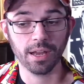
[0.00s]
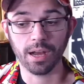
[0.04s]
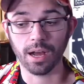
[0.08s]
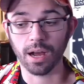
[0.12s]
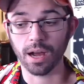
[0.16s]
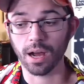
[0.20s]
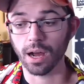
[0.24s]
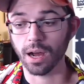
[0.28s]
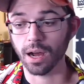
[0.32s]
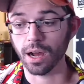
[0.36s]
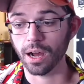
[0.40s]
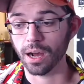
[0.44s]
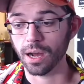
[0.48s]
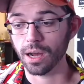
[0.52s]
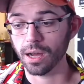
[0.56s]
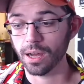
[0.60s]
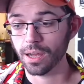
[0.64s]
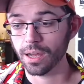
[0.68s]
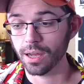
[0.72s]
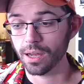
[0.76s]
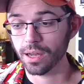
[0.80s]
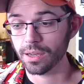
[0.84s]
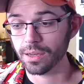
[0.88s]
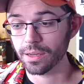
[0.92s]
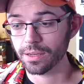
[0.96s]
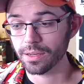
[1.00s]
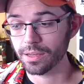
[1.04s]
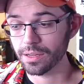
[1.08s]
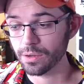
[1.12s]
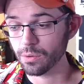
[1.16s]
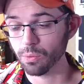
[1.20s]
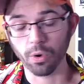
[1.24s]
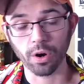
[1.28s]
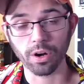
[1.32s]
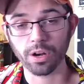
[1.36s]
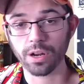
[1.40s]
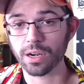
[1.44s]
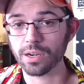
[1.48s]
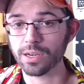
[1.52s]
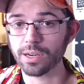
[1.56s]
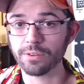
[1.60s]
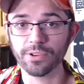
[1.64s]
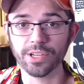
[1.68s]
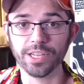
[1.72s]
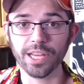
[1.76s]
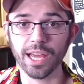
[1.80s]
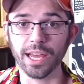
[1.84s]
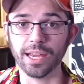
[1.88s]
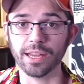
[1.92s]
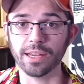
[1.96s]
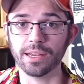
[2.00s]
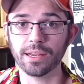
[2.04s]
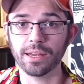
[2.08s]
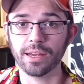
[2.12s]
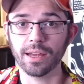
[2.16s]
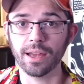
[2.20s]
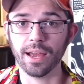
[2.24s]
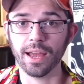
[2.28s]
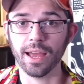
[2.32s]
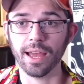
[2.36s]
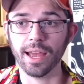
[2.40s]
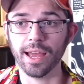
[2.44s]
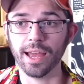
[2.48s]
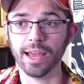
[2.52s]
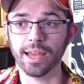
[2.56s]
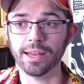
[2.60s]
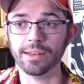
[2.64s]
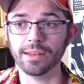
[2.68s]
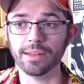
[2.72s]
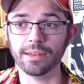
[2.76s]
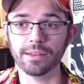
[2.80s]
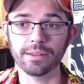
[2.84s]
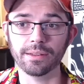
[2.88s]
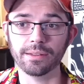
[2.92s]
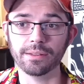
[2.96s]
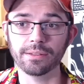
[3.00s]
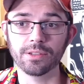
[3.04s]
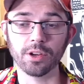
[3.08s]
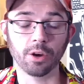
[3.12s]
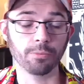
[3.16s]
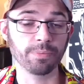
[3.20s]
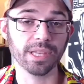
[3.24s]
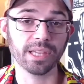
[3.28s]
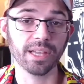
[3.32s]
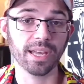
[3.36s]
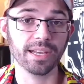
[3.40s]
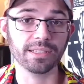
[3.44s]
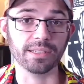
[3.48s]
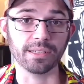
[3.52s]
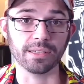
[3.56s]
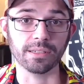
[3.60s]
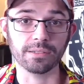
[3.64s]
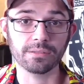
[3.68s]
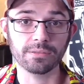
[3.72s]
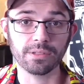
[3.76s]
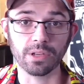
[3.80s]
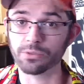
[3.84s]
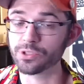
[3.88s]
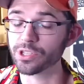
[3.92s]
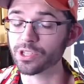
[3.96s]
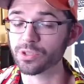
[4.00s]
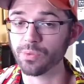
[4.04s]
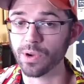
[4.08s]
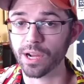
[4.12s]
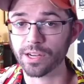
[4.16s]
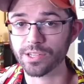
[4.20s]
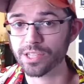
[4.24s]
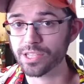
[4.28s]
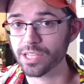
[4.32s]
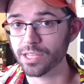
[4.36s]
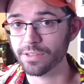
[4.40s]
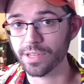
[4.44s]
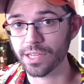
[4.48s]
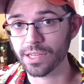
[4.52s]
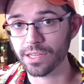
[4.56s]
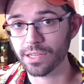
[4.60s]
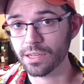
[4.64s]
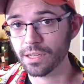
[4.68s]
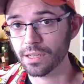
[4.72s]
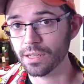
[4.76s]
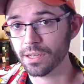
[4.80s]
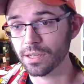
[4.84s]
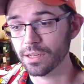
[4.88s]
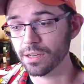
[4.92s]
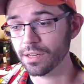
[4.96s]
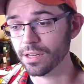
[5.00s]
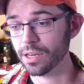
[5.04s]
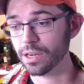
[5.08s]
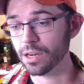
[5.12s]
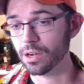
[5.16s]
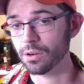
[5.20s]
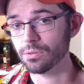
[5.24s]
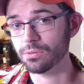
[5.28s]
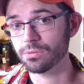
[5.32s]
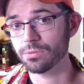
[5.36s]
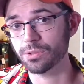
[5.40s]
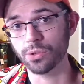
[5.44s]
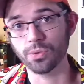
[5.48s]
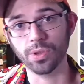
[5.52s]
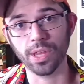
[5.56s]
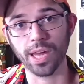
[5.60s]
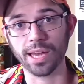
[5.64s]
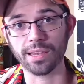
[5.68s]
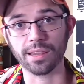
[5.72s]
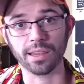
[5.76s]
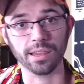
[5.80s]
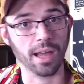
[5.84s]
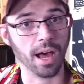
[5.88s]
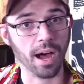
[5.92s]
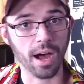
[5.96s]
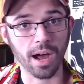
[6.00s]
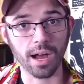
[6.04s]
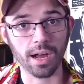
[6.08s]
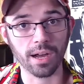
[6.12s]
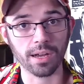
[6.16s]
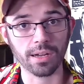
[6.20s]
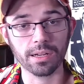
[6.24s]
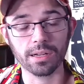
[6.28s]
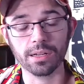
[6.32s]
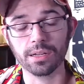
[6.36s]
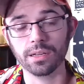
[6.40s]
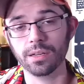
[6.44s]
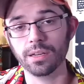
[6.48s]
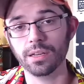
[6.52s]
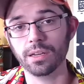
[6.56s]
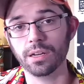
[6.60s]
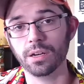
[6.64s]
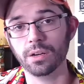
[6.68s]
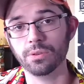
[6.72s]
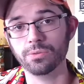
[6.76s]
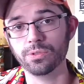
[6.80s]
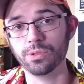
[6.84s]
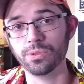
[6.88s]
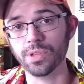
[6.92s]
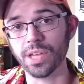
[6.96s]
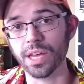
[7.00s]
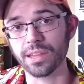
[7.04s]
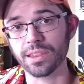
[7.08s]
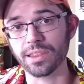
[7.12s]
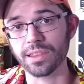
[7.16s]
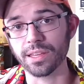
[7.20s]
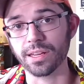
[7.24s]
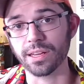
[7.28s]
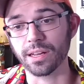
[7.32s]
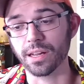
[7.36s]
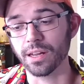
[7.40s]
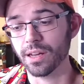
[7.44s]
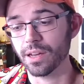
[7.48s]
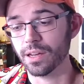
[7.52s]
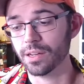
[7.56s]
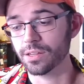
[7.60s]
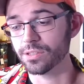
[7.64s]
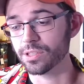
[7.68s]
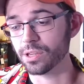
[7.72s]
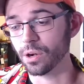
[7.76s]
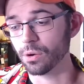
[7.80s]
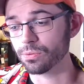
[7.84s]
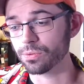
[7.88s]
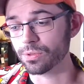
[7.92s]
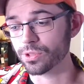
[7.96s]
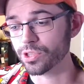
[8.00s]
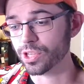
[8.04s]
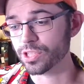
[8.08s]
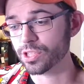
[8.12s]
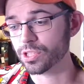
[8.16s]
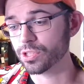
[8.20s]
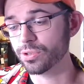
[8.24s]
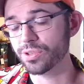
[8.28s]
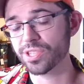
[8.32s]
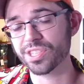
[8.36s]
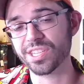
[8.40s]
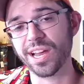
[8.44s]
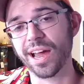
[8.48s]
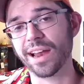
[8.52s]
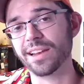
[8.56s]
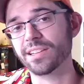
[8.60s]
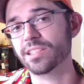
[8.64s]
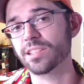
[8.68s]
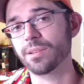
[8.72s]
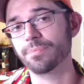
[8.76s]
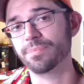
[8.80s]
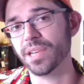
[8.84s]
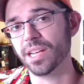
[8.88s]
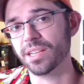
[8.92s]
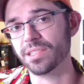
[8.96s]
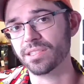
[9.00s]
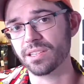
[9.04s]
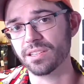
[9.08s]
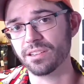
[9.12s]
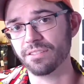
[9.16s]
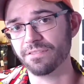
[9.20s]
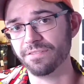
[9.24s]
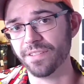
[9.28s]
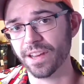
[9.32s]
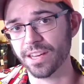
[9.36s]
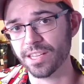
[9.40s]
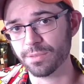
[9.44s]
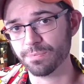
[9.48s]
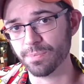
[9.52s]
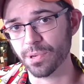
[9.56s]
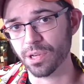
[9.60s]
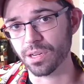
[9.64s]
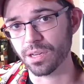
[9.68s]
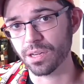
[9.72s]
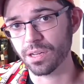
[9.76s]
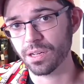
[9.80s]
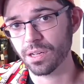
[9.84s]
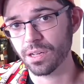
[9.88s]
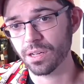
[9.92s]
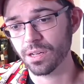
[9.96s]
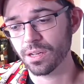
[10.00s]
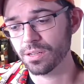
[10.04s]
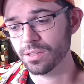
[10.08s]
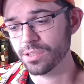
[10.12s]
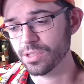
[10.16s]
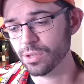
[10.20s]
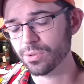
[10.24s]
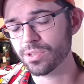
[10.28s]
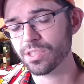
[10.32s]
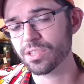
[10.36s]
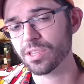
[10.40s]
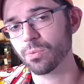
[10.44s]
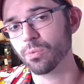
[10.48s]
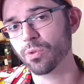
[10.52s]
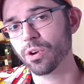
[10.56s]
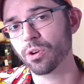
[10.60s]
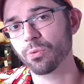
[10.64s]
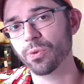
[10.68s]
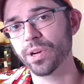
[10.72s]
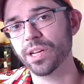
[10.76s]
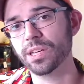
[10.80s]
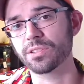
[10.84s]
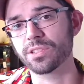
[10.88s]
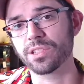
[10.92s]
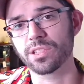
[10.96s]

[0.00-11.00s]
you can work on it every day. And don't be lazy. Don't just watch TV. You know, do that log, you know, do that thing. Don't just do status updates into Facebook. Do it somewhere real